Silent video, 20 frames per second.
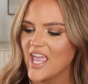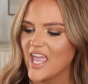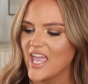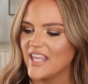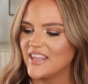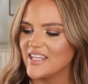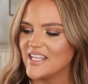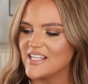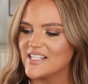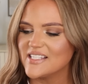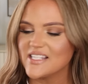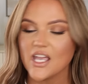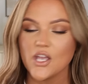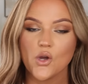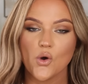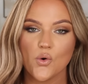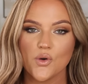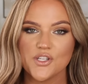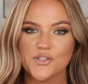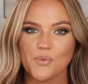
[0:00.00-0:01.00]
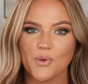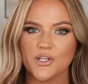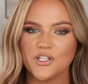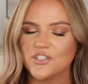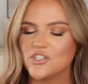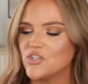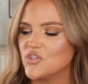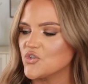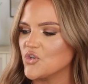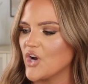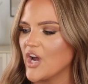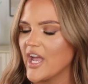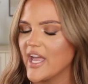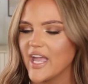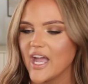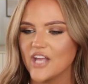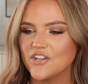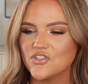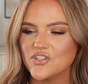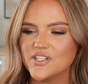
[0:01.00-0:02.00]
And this I always wanted to try.
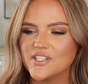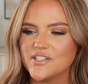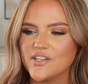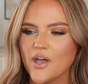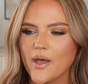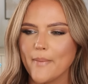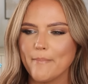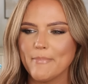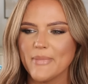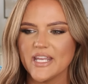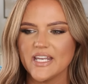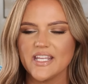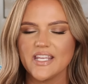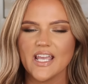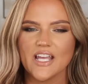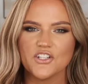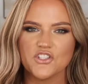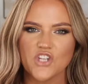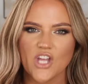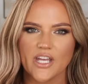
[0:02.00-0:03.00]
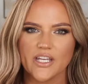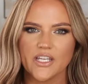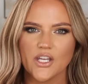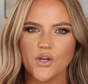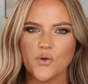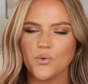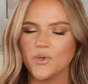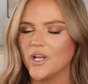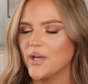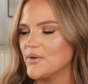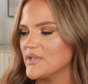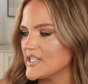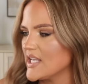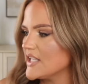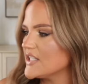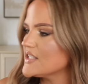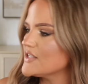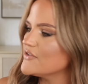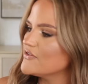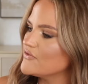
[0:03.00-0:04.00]
I just saw a mini at checkout when I was
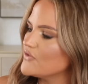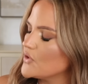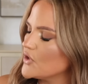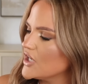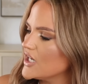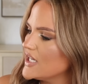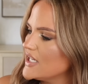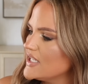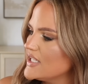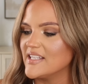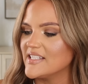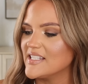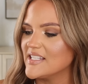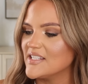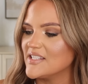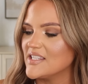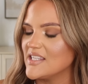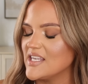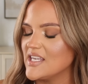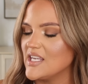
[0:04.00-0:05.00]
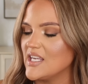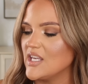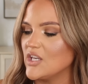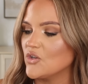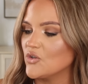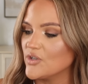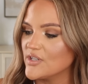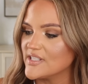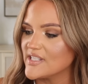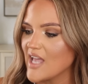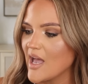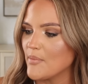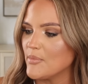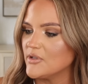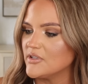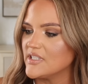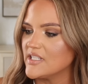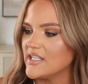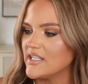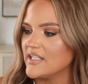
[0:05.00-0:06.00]
at Sephora. This is the Chris
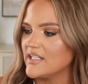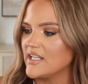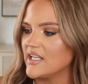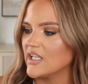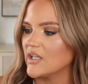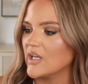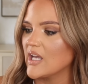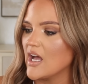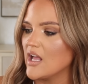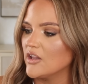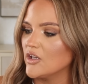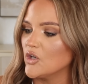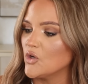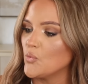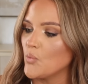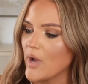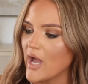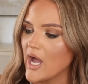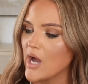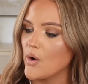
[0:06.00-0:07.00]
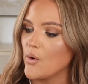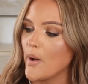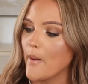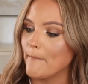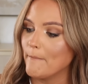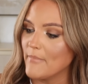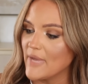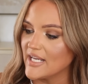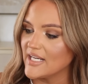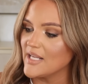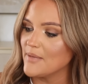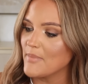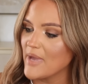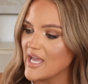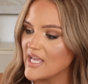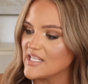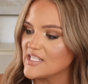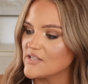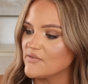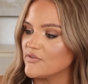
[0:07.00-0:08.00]
Appleton and Color Wow Money
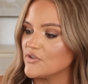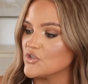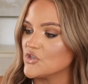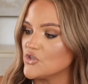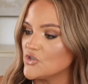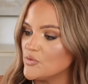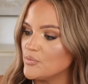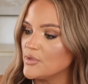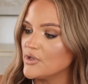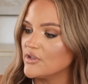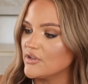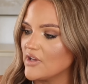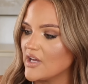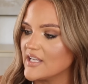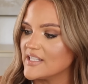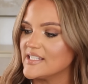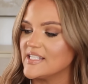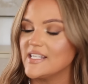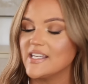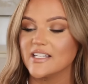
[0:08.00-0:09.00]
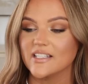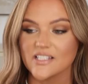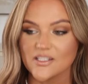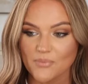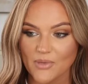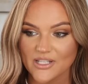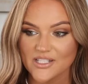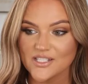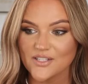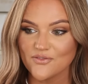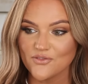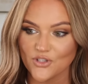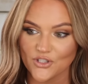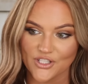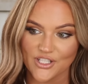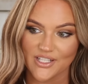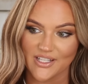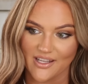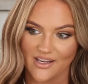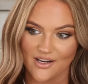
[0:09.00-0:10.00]
Mask for super glossy, expensive
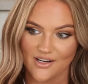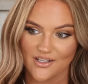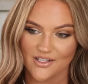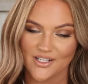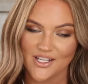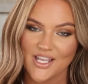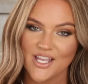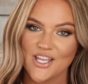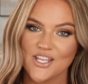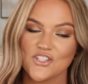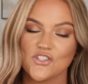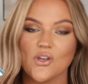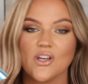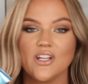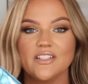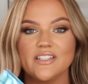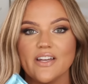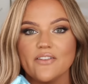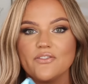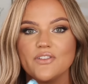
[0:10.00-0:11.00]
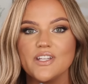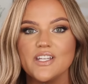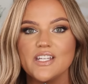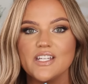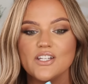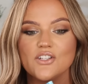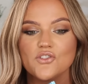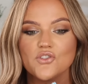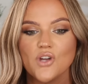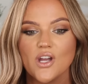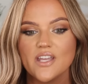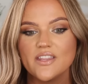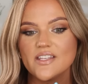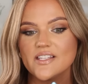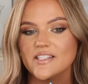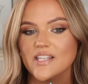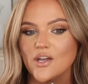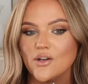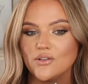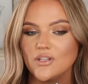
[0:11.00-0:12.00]
looking hair. So I'll definitely try
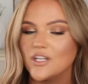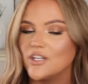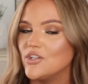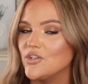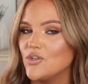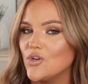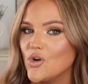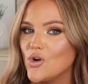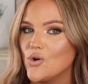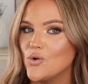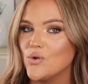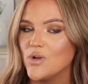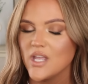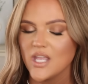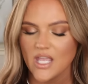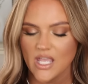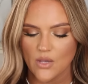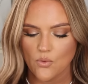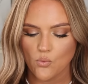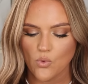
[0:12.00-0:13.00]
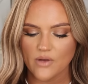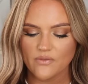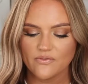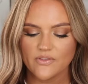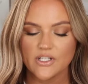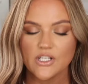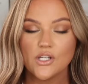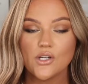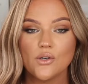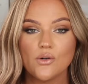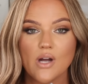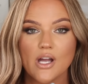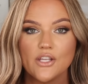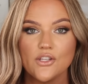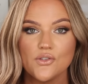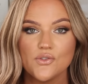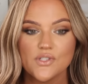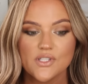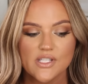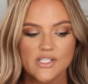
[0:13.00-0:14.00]
this out, let you know what video I
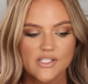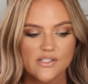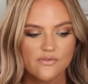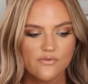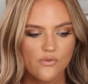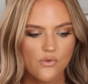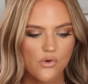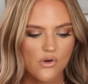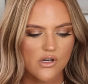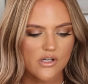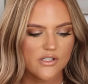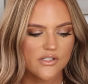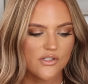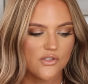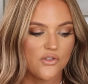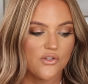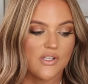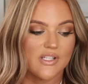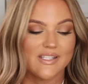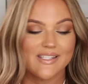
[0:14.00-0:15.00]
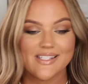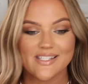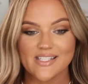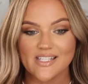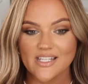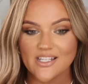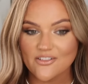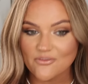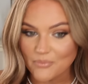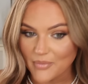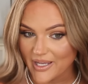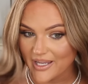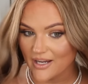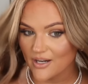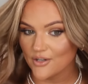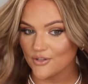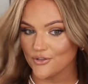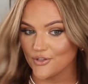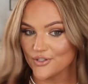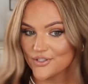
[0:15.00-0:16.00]
use this for so you can see if my
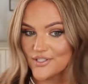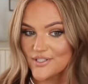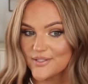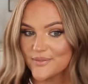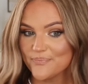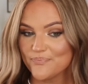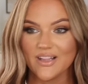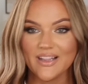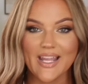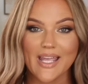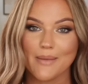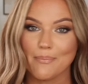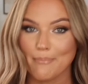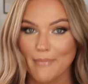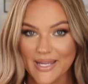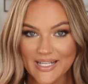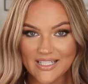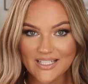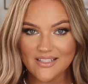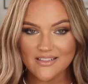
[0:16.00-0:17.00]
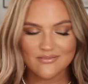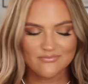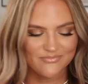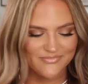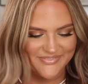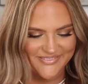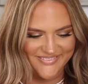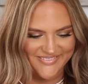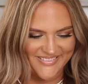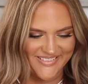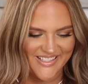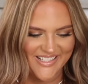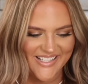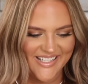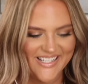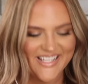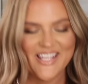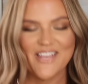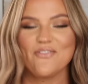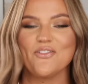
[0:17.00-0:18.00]
hair looks like money.
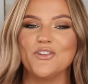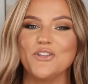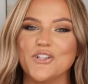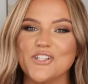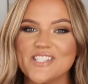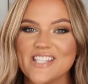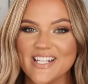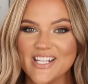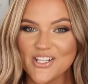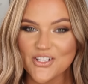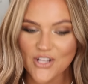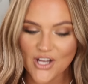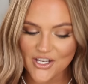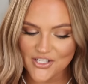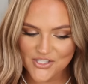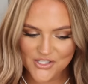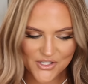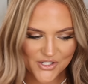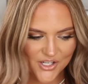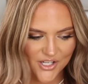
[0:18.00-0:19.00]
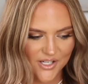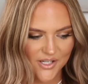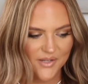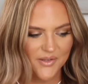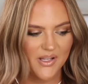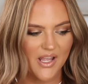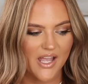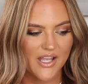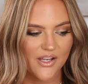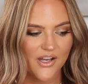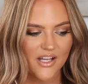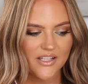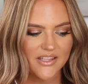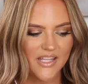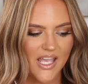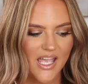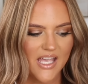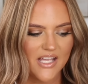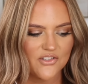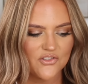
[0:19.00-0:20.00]
If it looks any glossier, I got
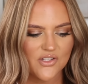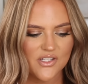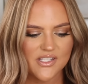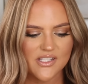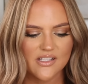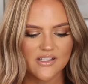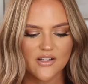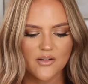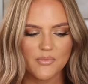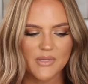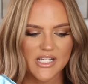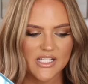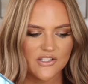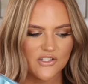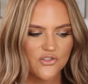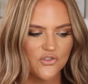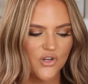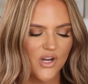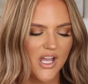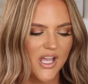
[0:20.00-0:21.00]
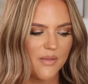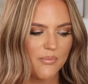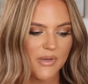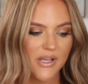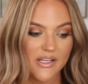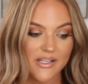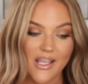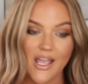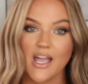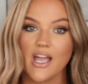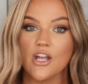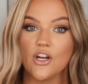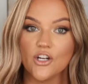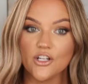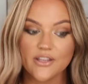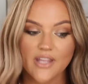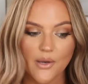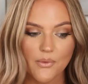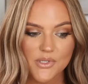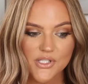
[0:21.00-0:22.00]
that. Just a little mini to try, but yeah, I
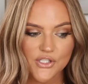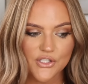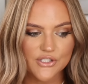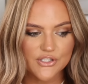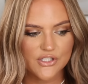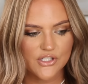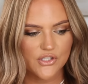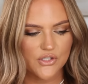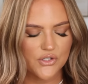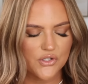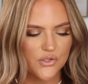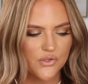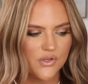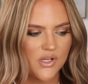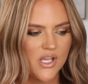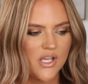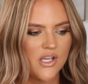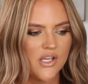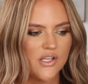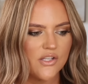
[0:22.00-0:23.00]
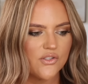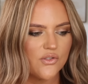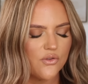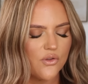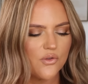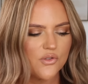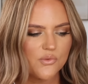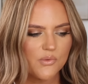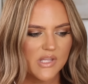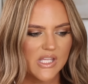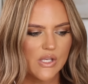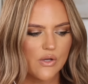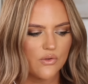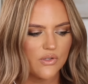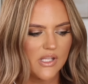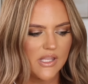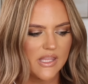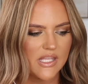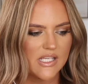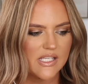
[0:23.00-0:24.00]
heard that was good too. So those were the
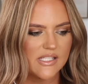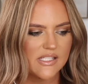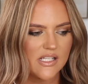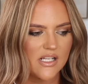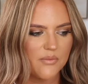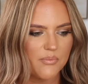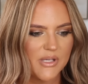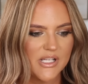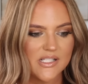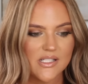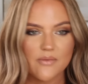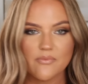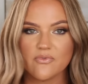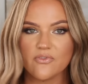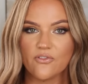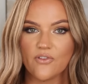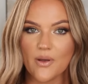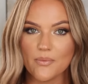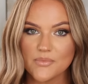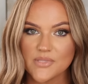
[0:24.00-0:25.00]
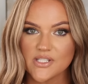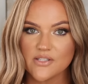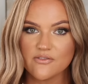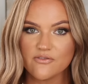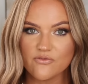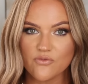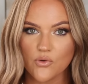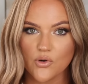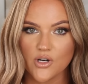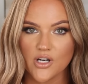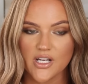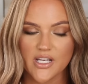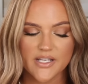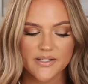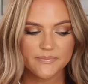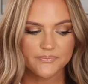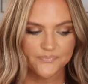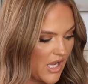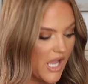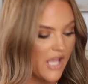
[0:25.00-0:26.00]
only things that I picked up from
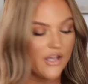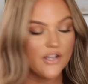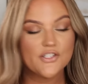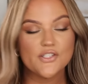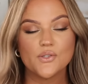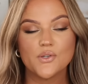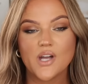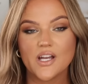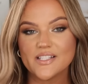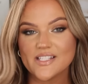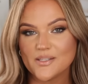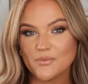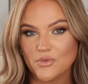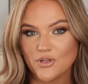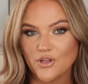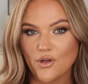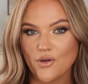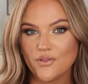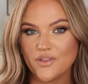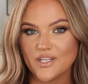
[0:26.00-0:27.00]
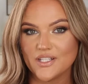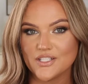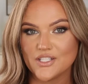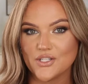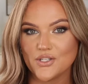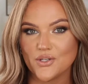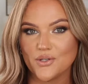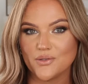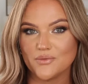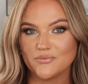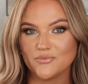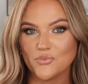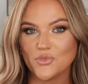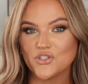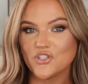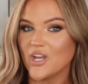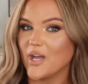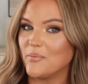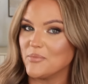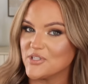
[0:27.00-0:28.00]
Sephora. I also got some clothing too,
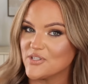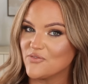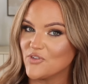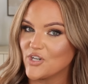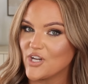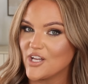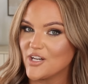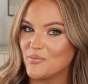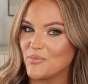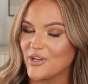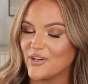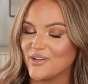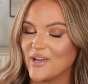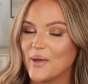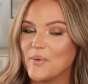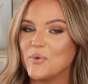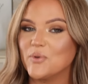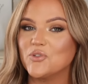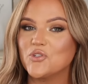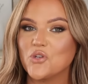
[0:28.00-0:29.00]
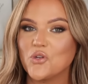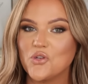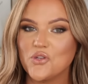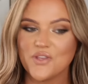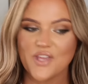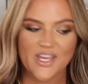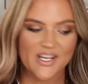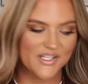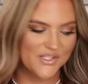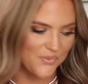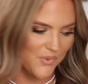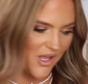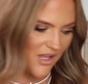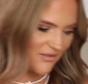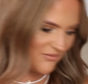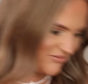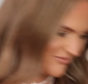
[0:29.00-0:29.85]
which I almost forgot about. I will show you that as well.